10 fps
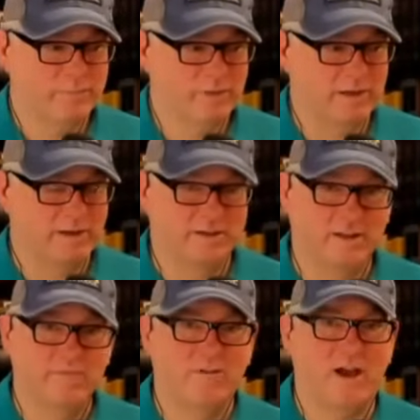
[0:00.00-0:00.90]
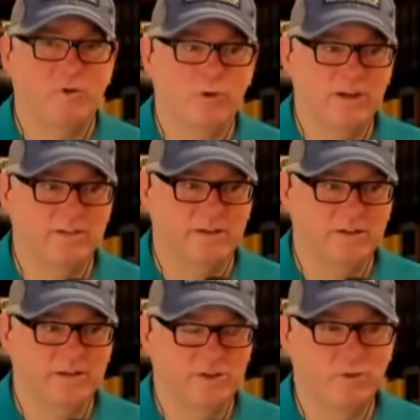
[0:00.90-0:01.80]
an identified
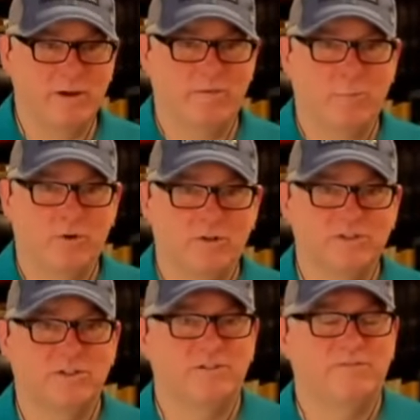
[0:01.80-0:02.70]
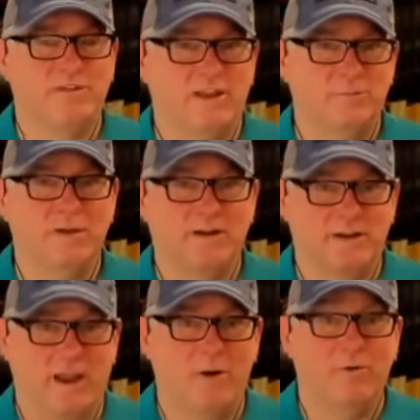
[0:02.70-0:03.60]
reason that you have a personal investment in
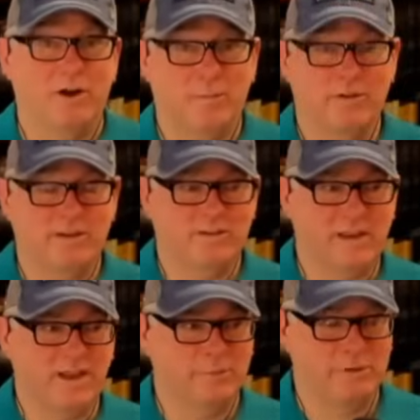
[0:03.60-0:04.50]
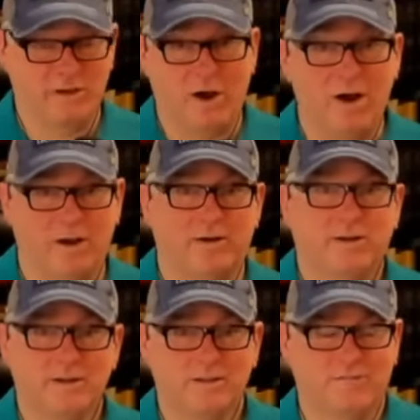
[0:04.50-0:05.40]
the outcome of this case beyond
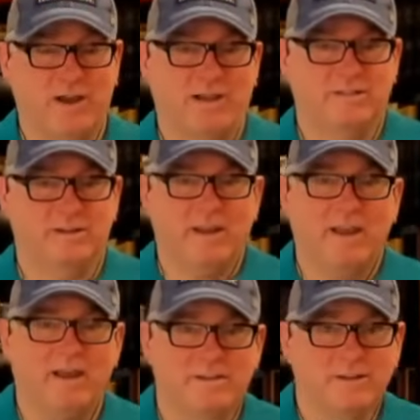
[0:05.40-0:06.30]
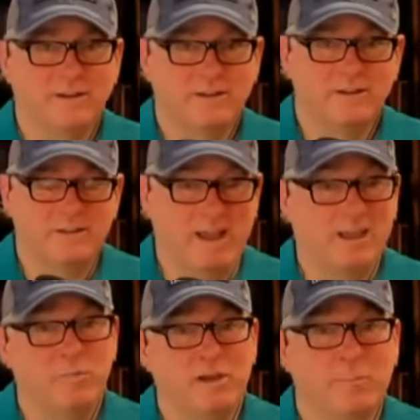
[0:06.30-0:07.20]
the facts of the case, that
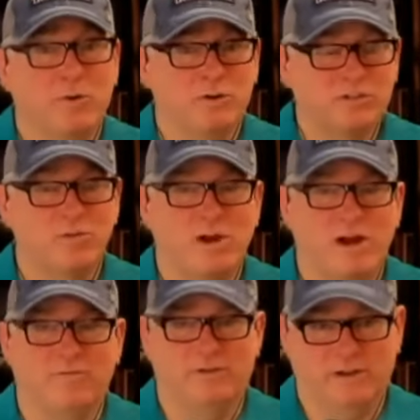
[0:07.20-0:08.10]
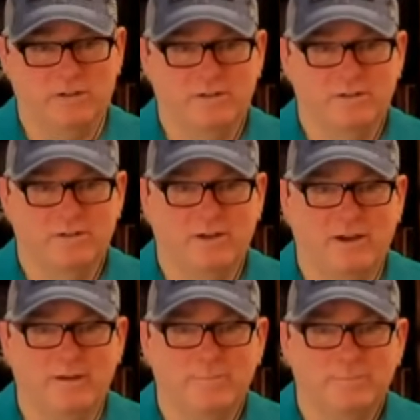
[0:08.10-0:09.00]
could be a personal conflict,
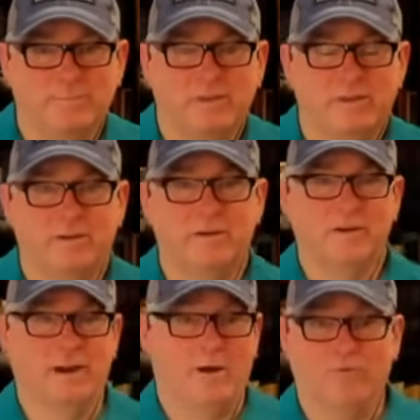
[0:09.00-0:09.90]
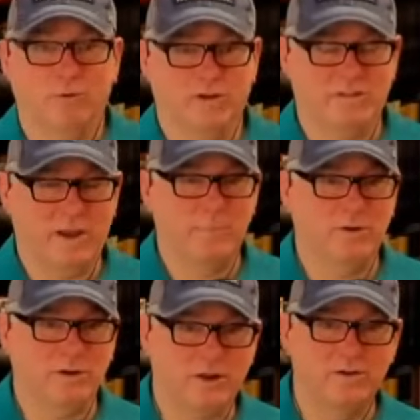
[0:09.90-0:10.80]
okay? Now, for
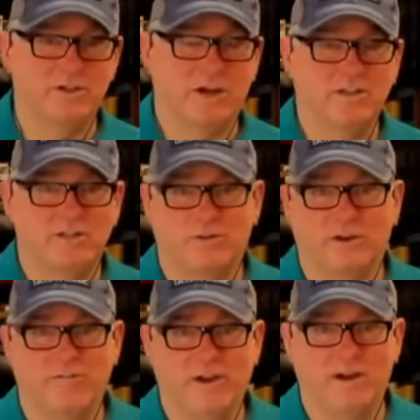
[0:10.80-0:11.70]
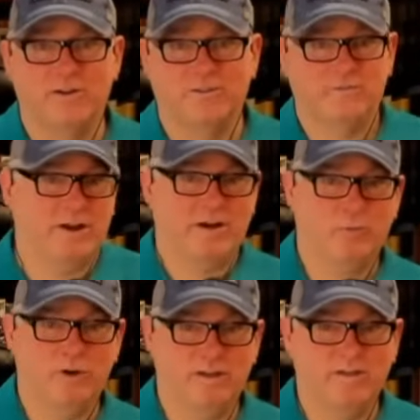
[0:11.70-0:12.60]
example, another judge has already found that Fani
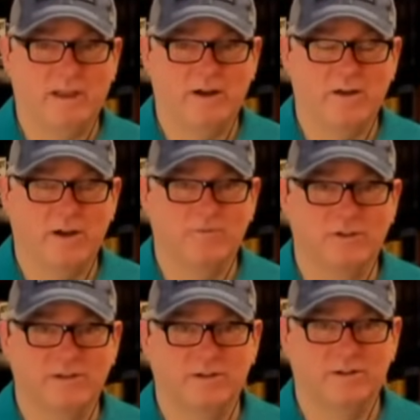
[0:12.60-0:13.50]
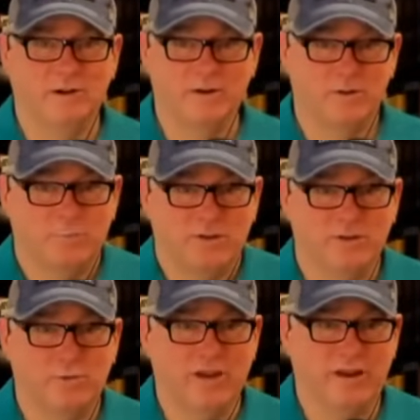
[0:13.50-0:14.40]
Willis had a conflict in another
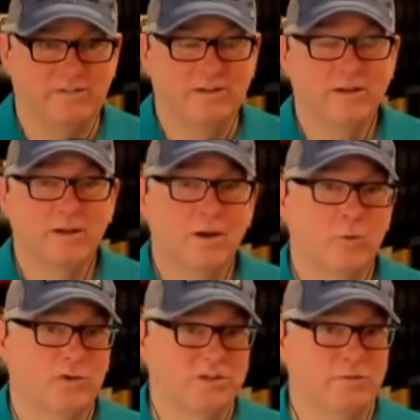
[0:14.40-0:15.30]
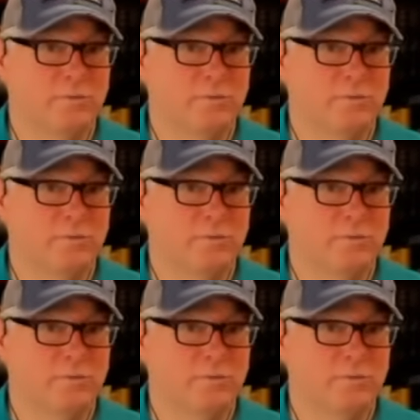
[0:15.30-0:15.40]
political case where she was